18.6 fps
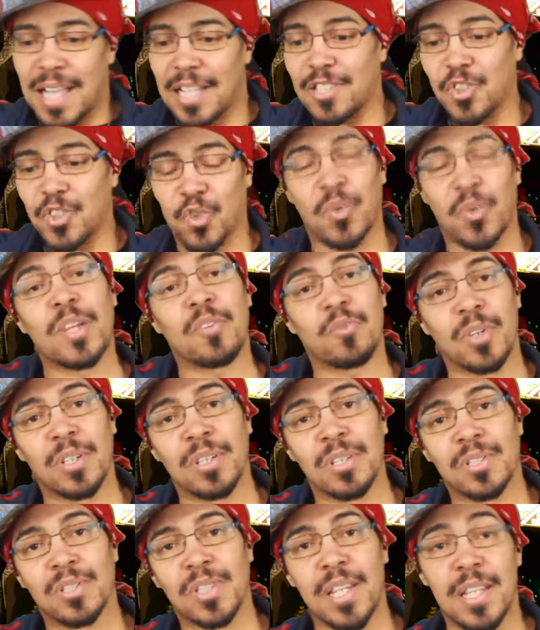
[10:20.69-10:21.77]
that screen
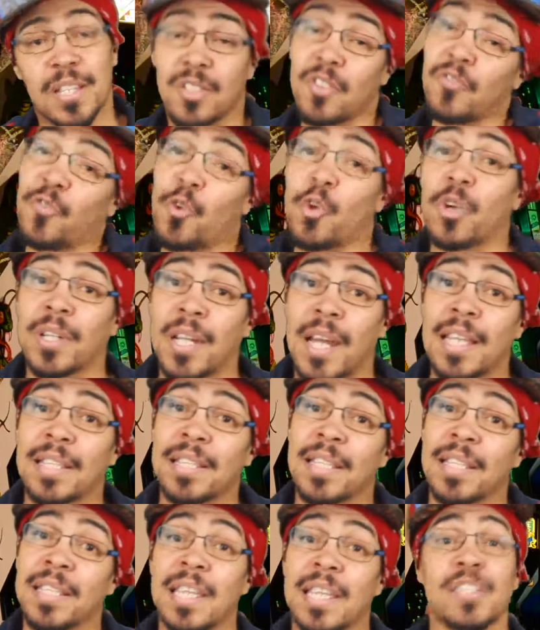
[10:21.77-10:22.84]
real estate to Fortnite
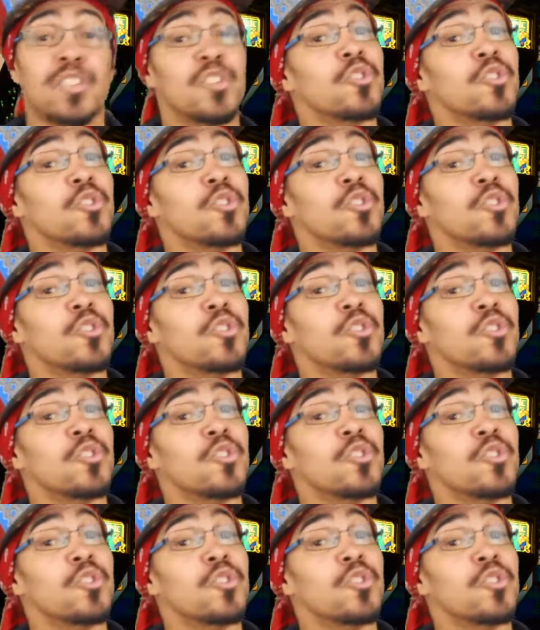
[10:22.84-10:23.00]
than they